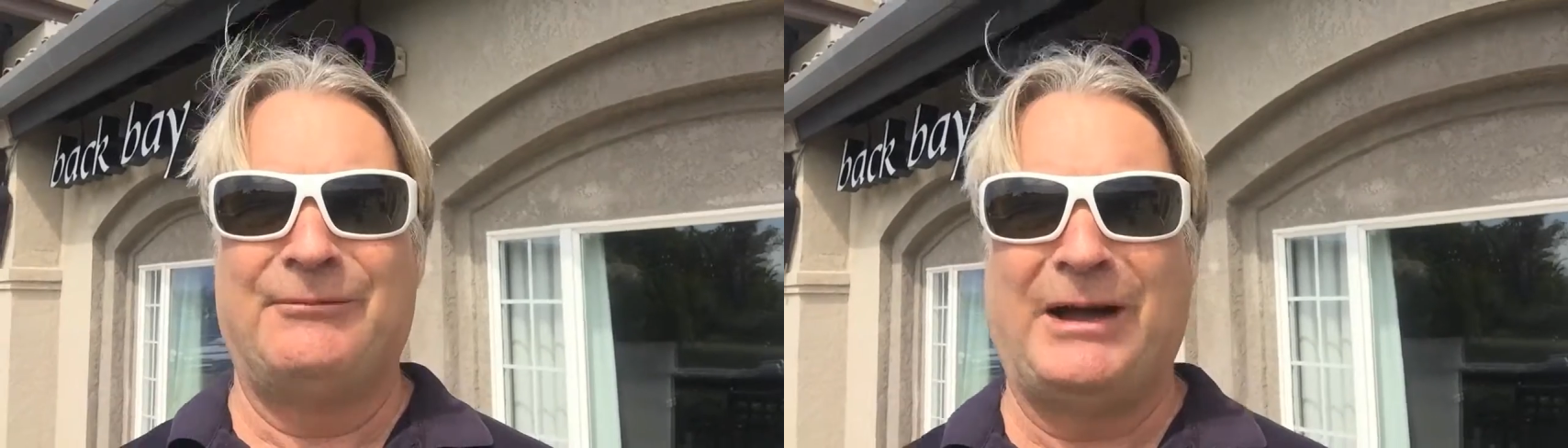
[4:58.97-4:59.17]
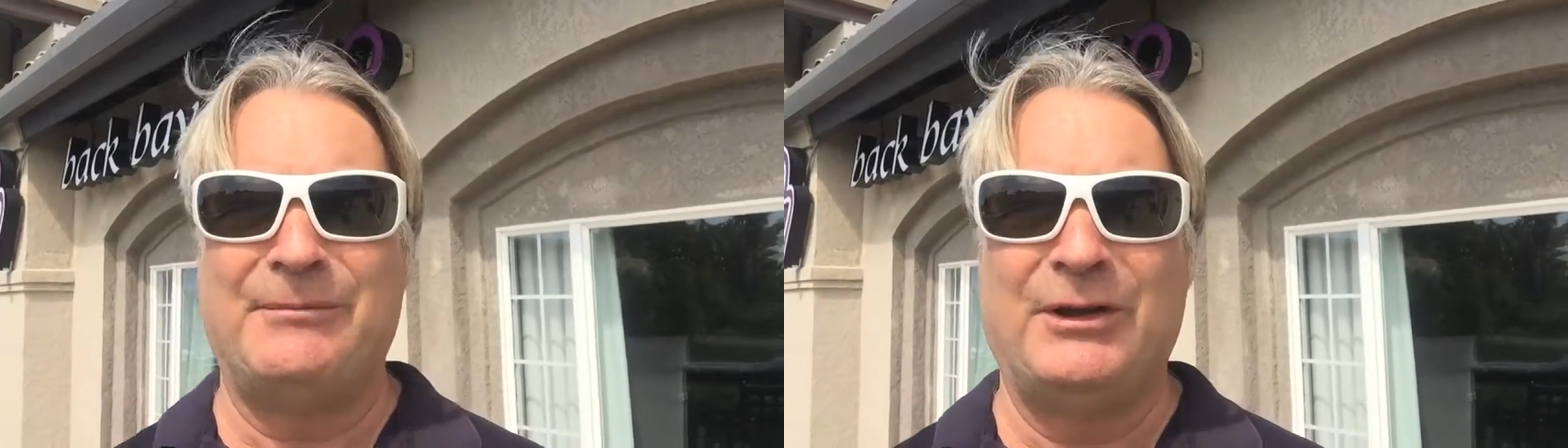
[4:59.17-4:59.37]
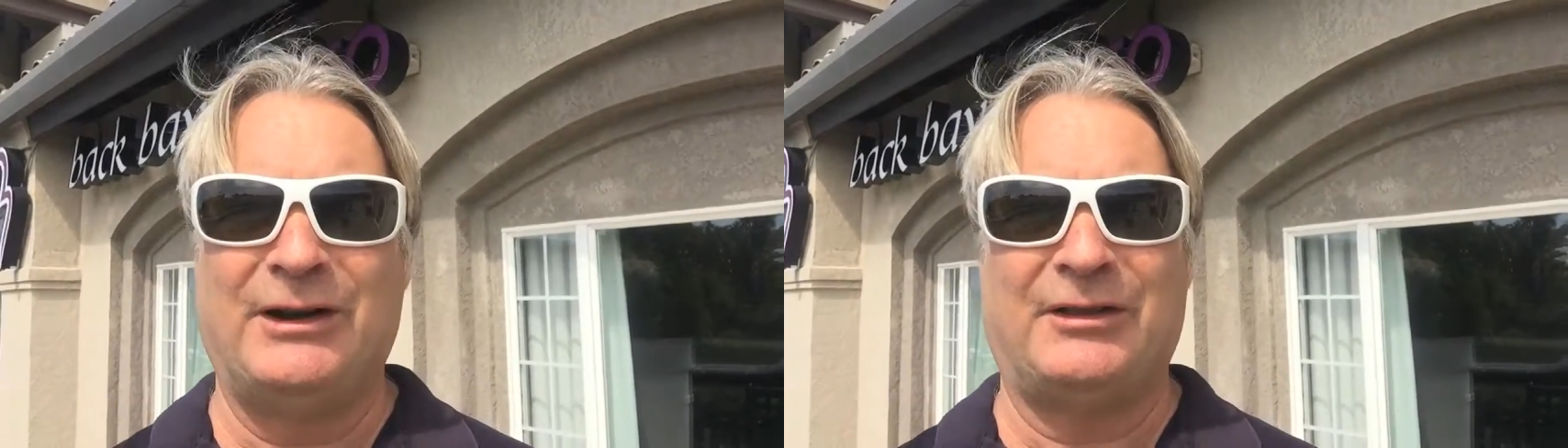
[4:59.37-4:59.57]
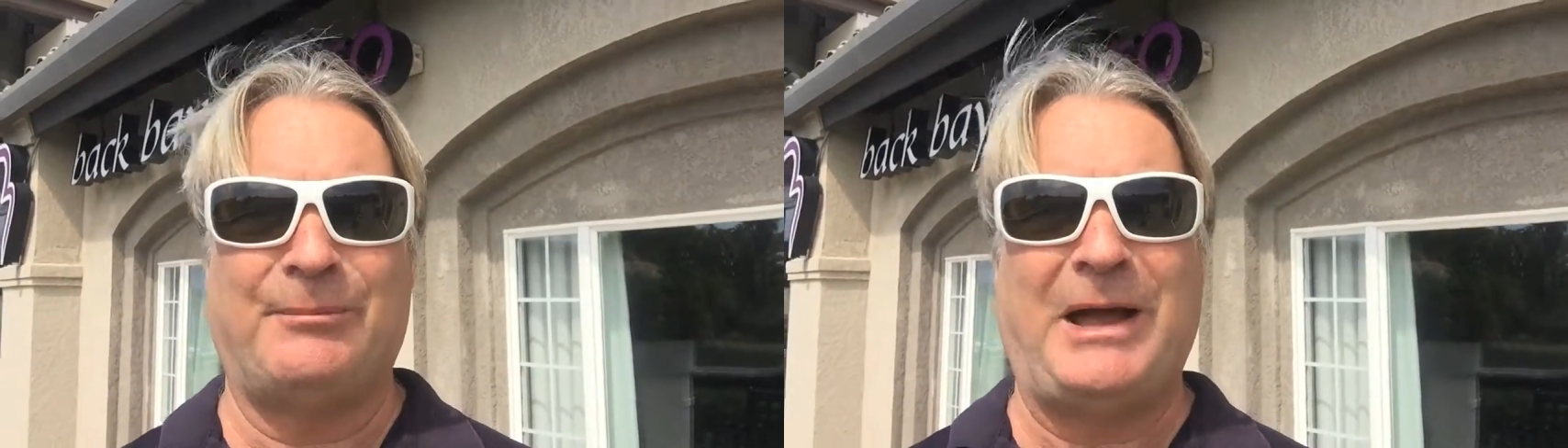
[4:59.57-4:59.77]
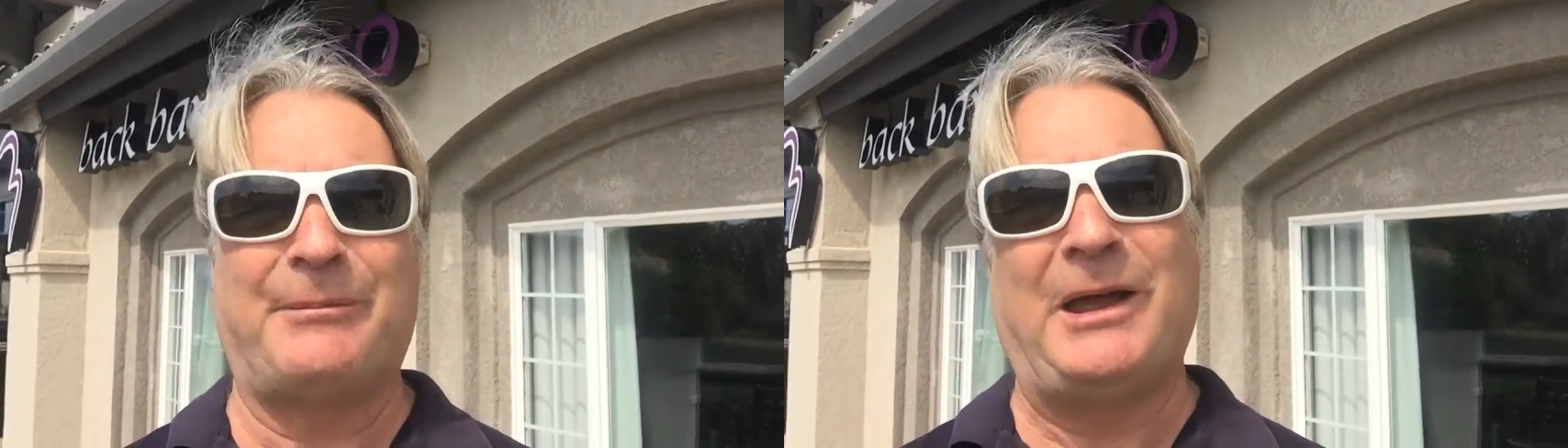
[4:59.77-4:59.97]
of my meal at the
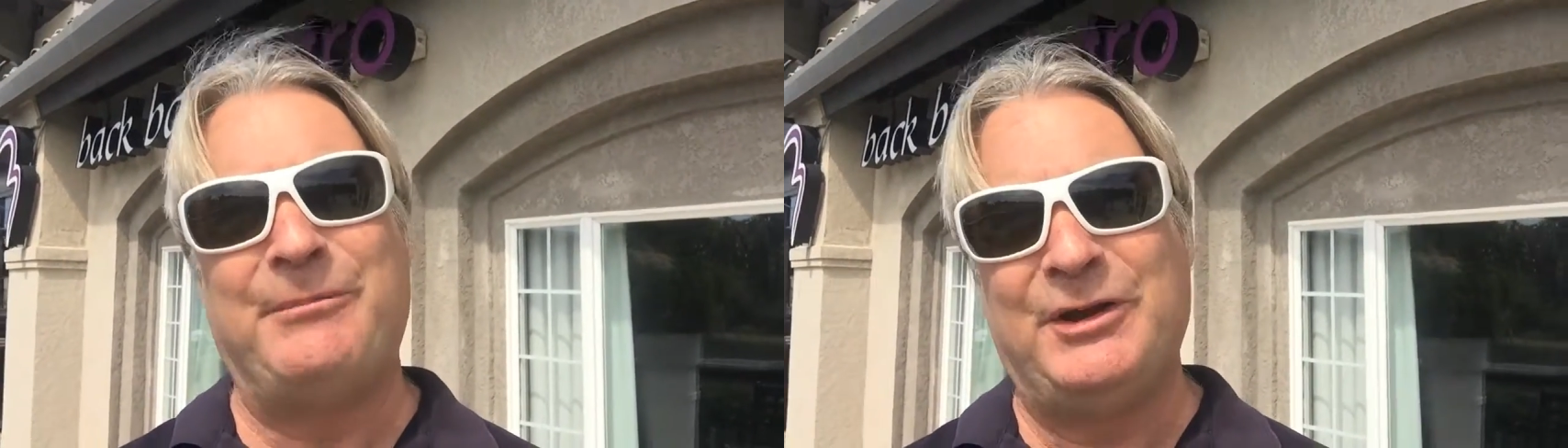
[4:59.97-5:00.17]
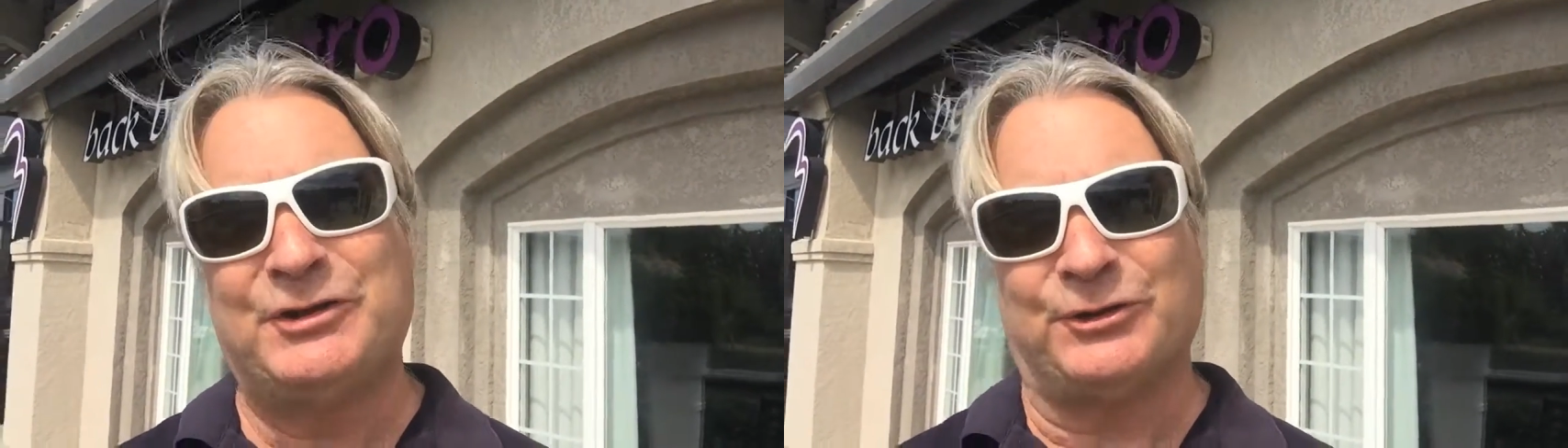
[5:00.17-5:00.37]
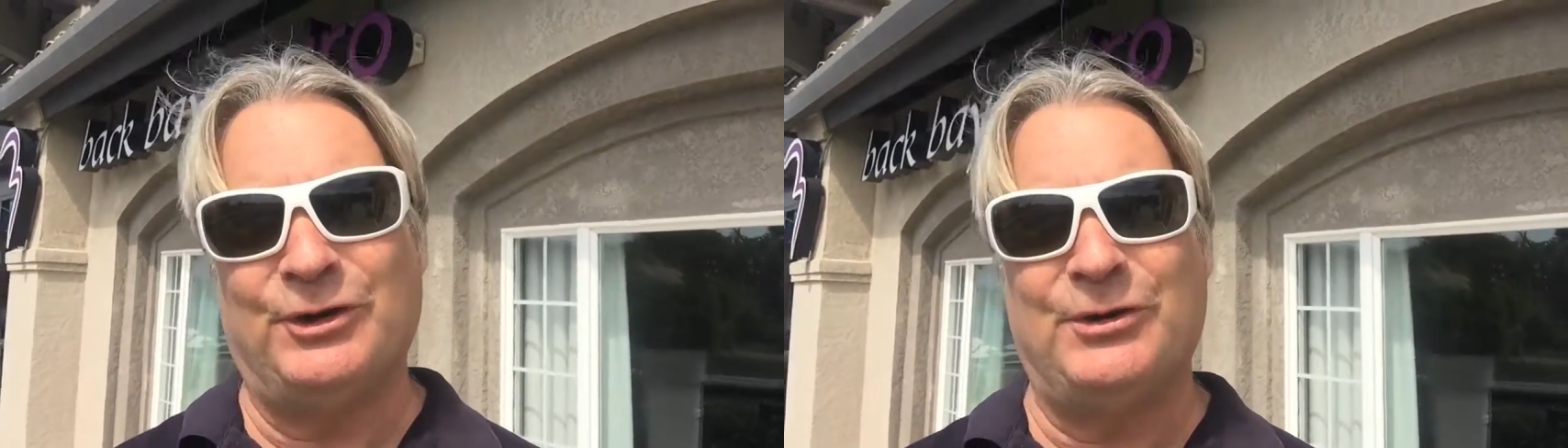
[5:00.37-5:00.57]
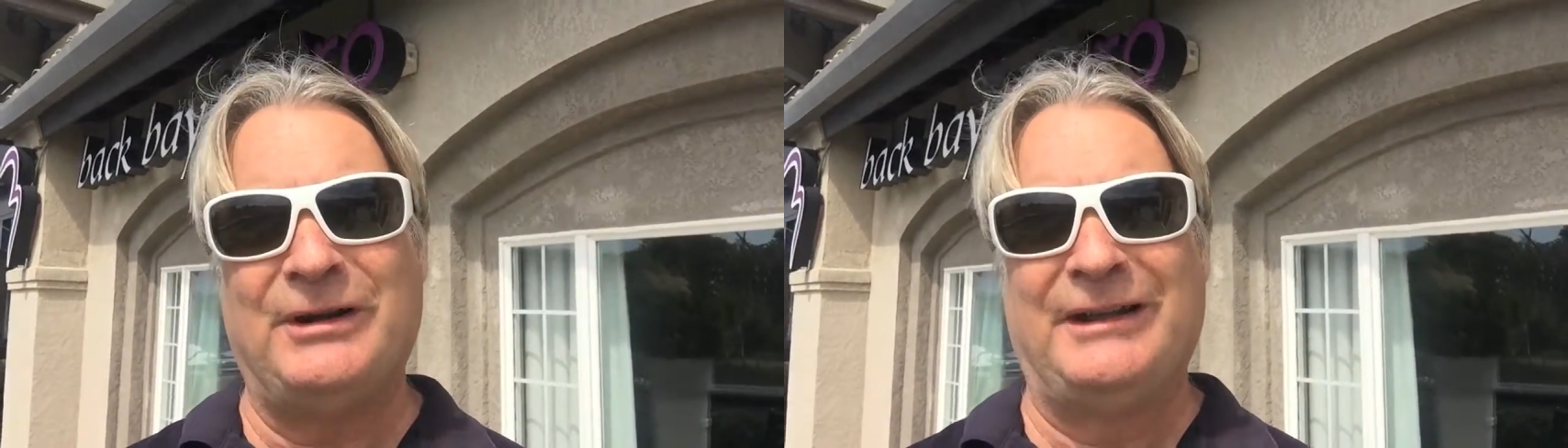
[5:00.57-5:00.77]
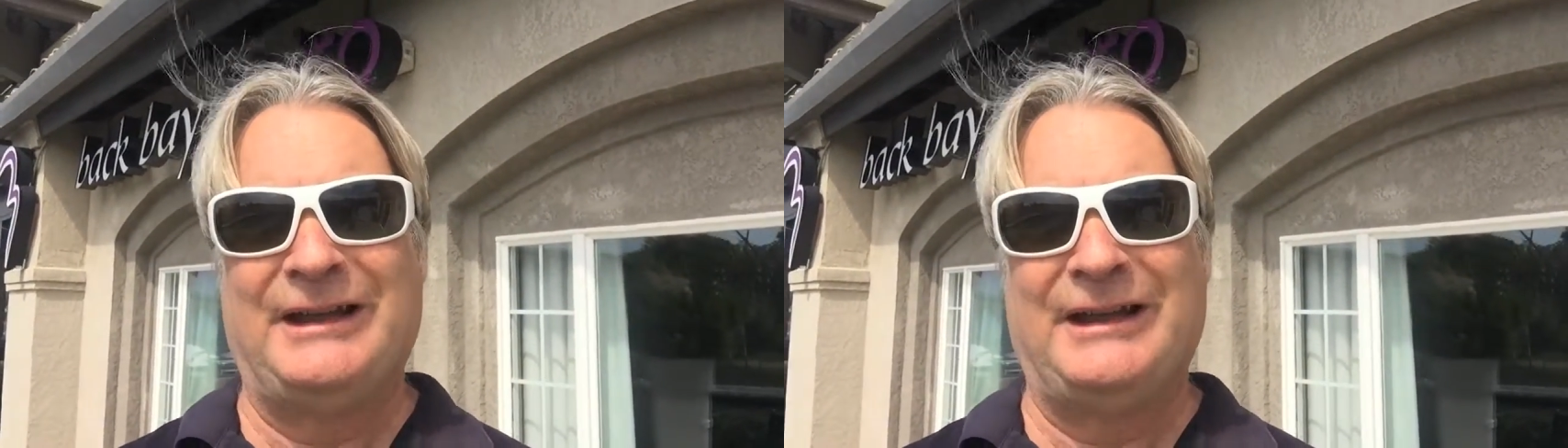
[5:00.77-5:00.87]
Back Bay Bistro